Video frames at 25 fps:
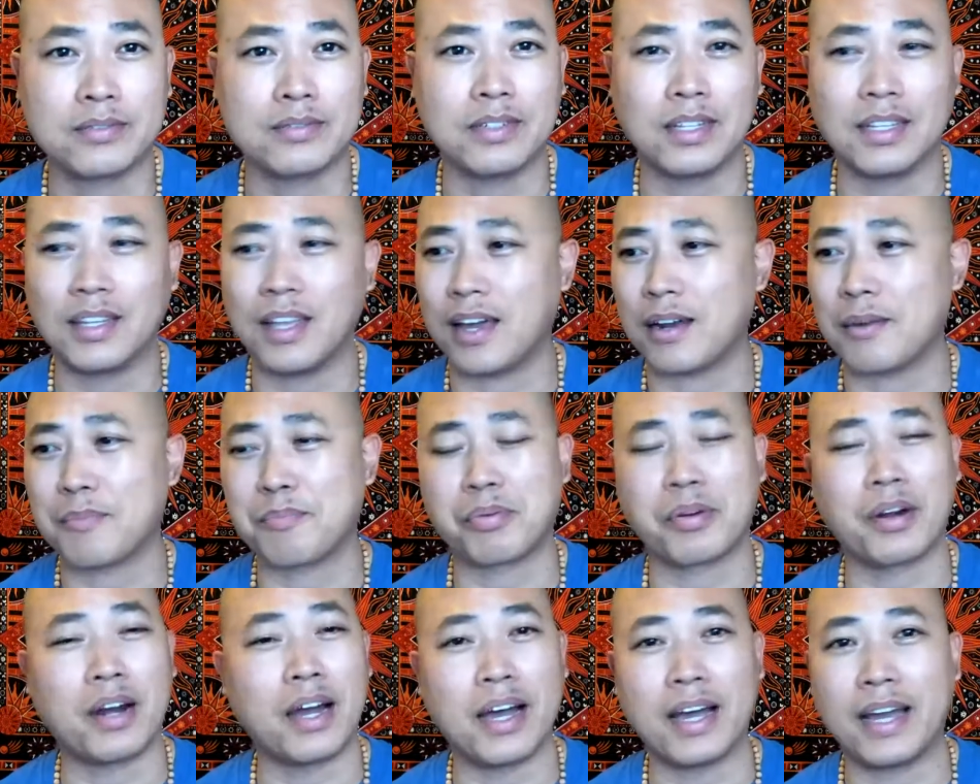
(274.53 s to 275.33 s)
A lot of
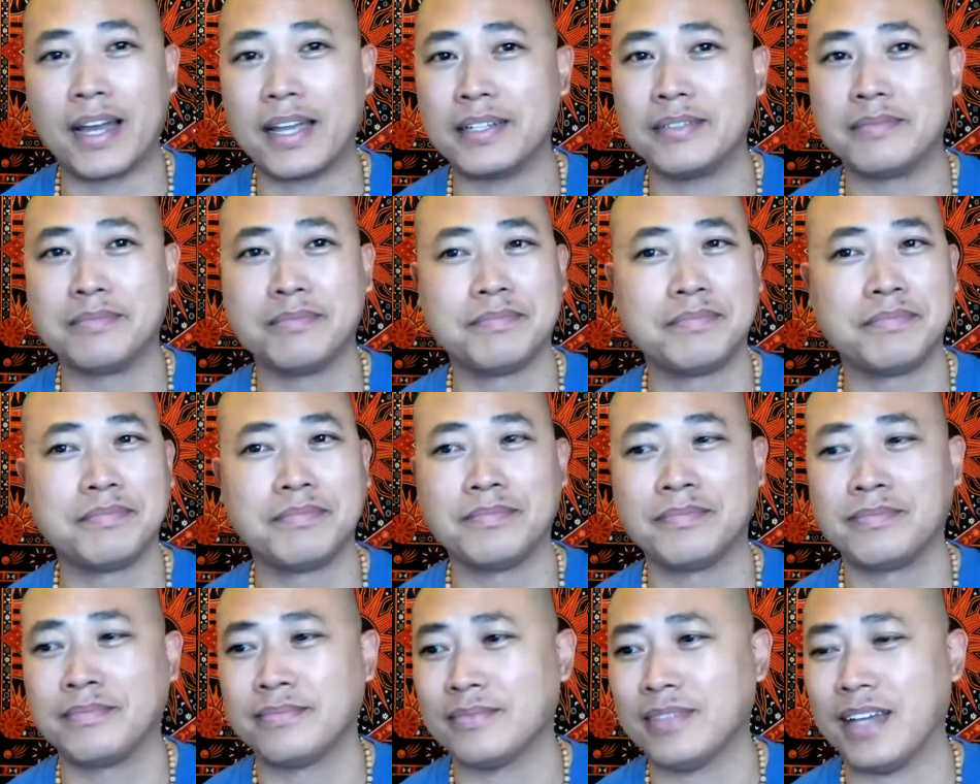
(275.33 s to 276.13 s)
pride.
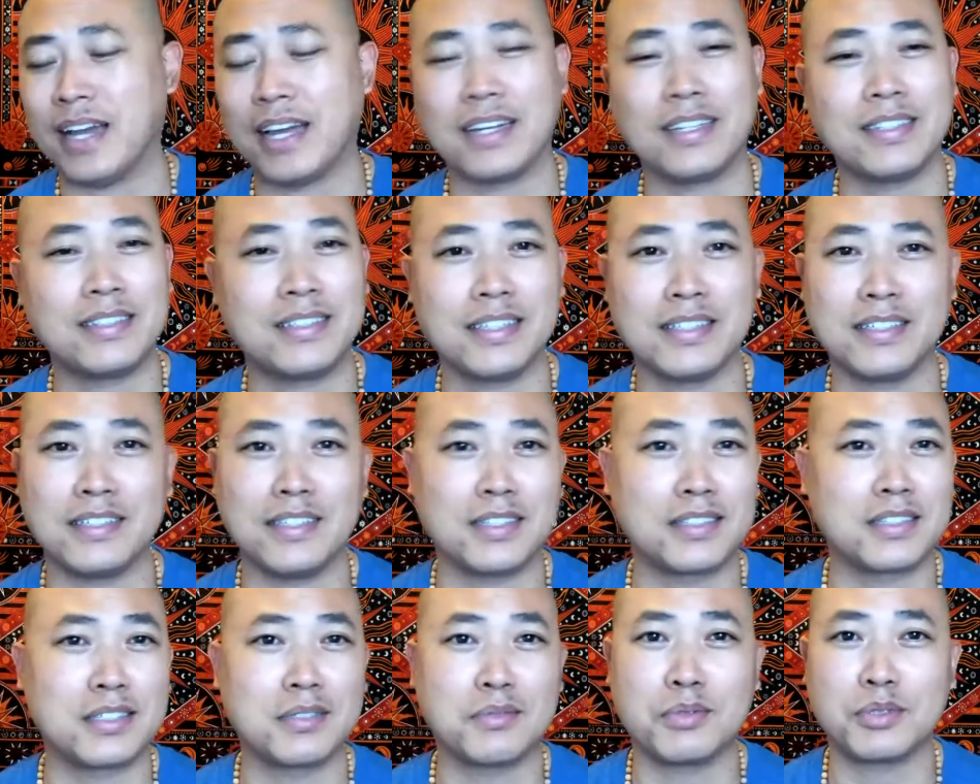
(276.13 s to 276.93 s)
I didn't think
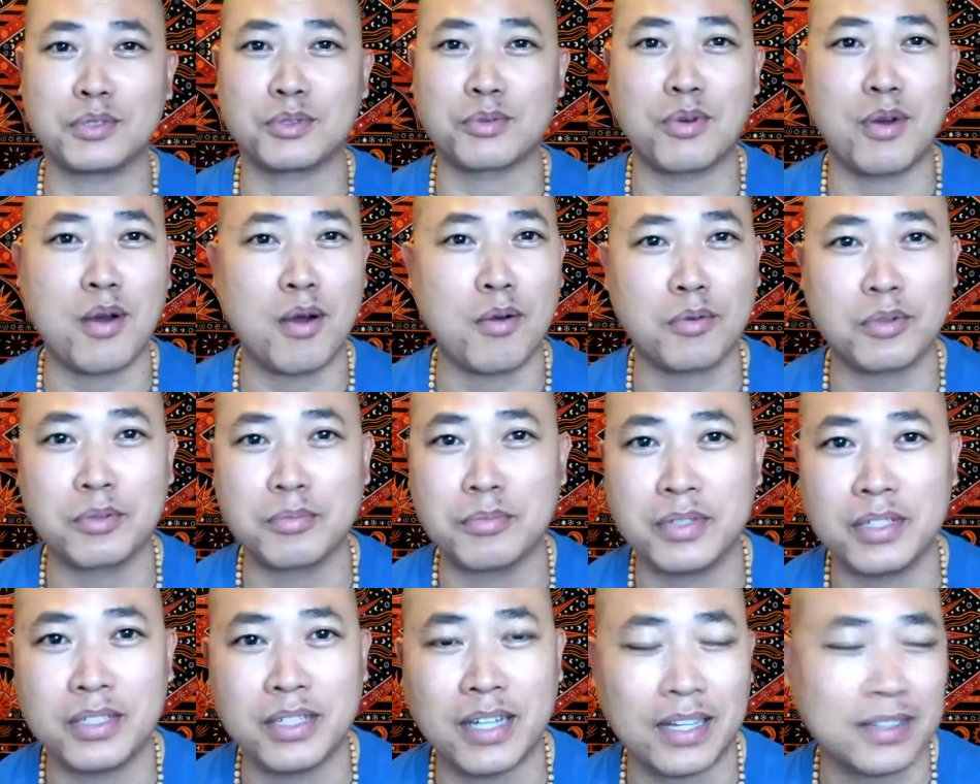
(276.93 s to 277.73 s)
nothing was wrong with
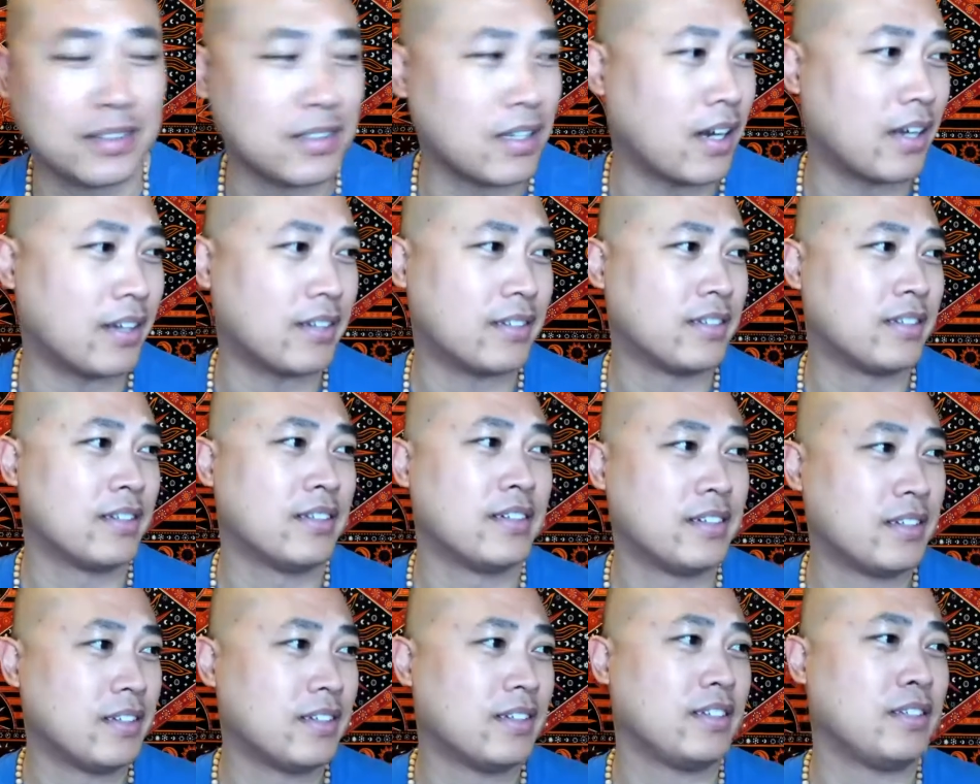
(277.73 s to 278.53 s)
me. I thought
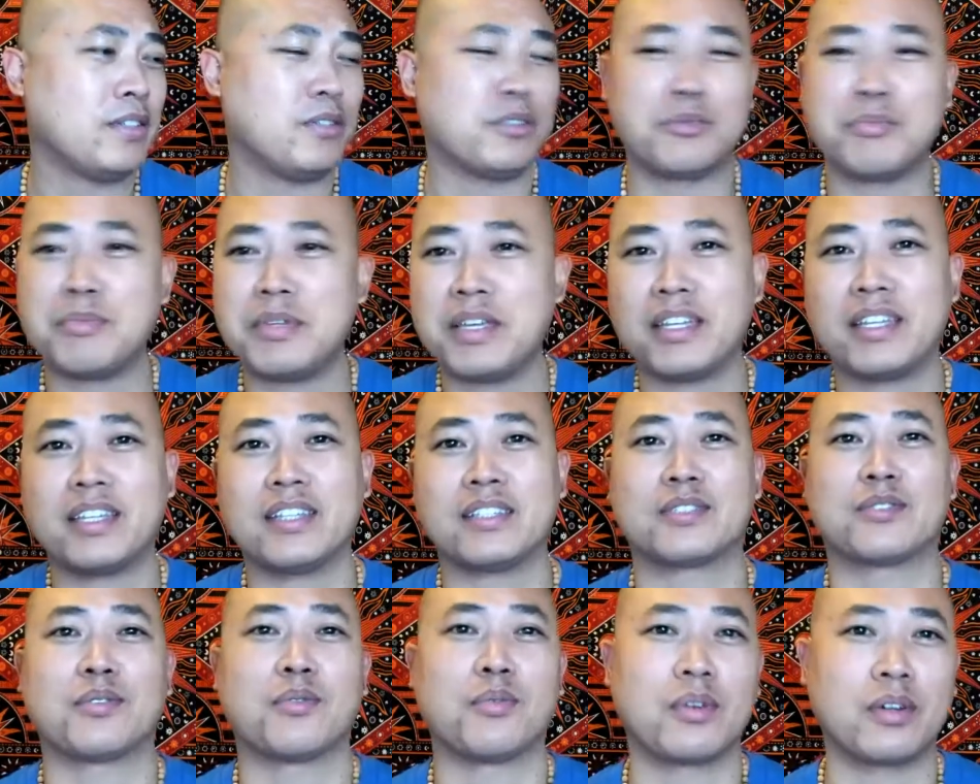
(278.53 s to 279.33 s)
it was me
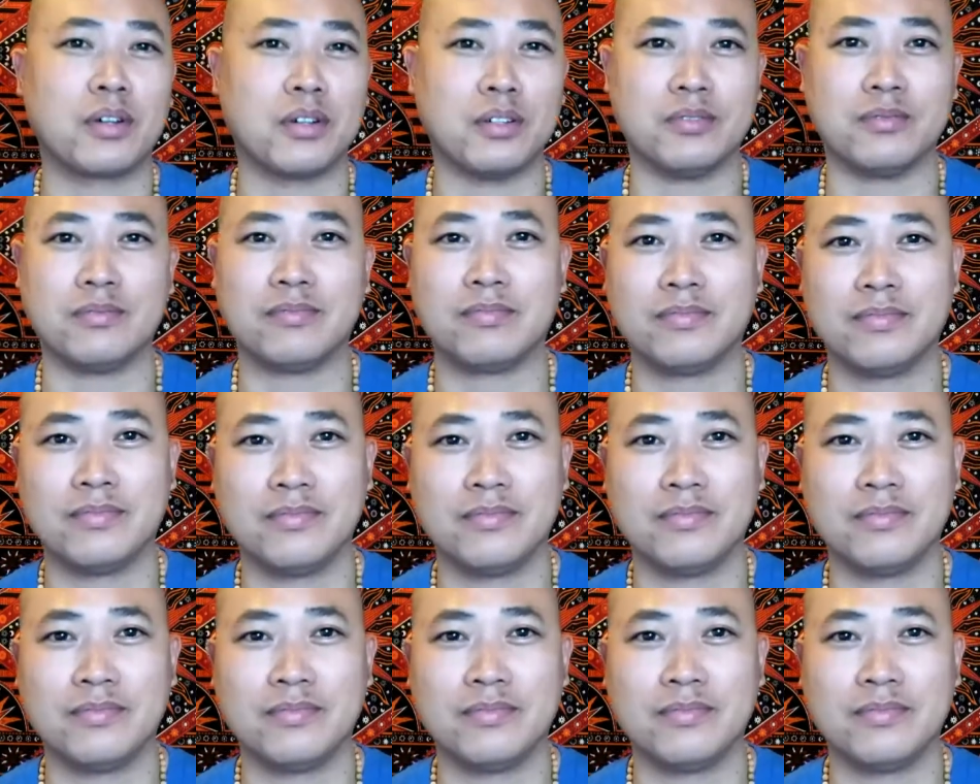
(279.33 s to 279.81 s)
against the world.